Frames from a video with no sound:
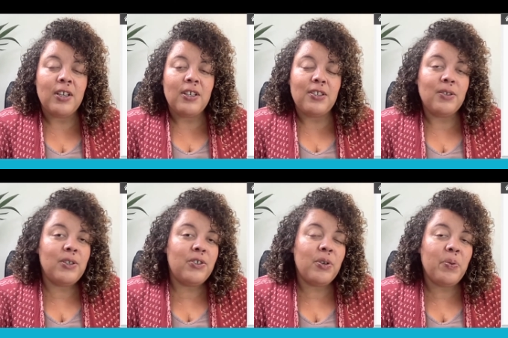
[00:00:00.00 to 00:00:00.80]
So
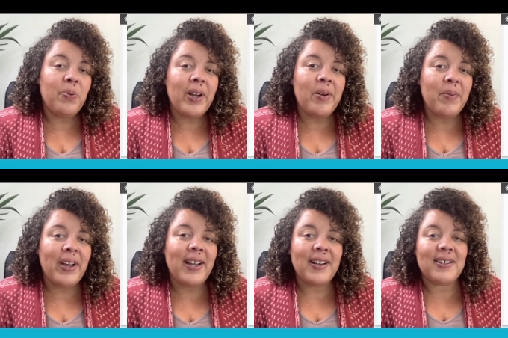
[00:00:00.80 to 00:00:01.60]
it's a great
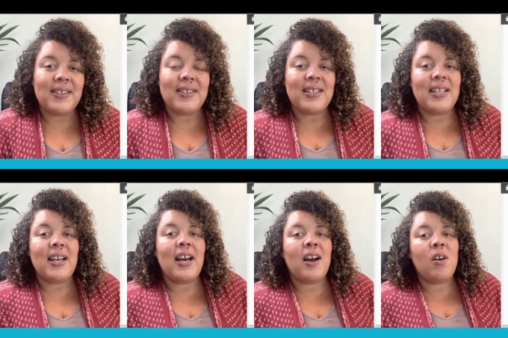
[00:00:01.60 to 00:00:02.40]
way to see
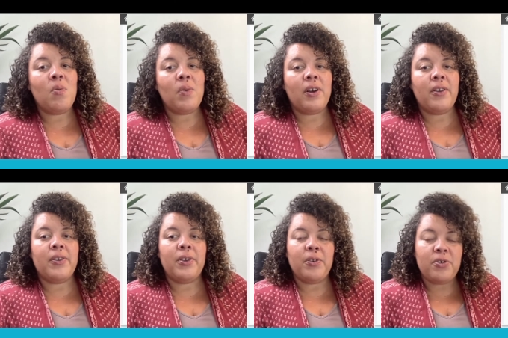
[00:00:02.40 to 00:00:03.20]
how
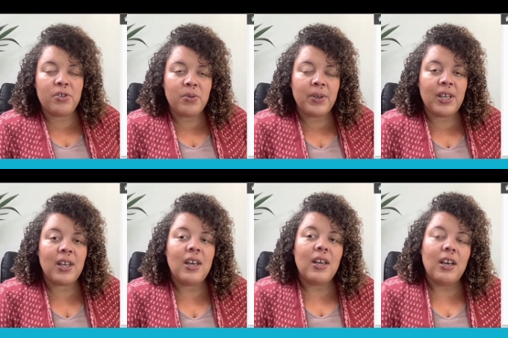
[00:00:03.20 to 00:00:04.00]
well you're doing
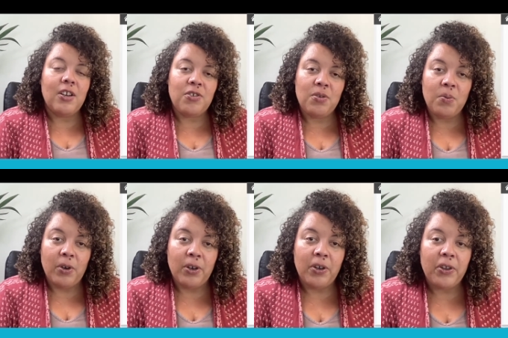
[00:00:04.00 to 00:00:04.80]
as you
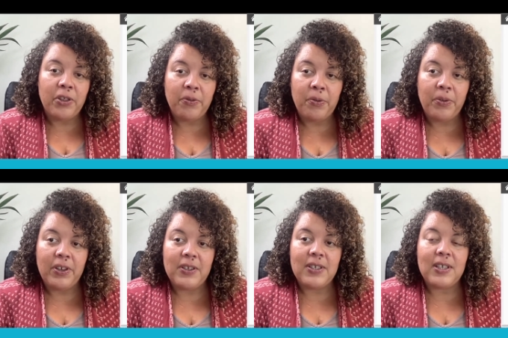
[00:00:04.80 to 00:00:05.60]
work through
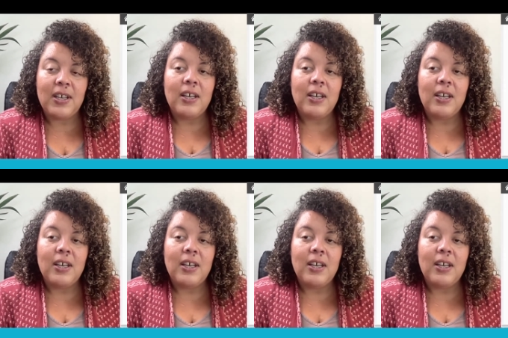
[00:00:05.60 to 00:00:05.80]
this.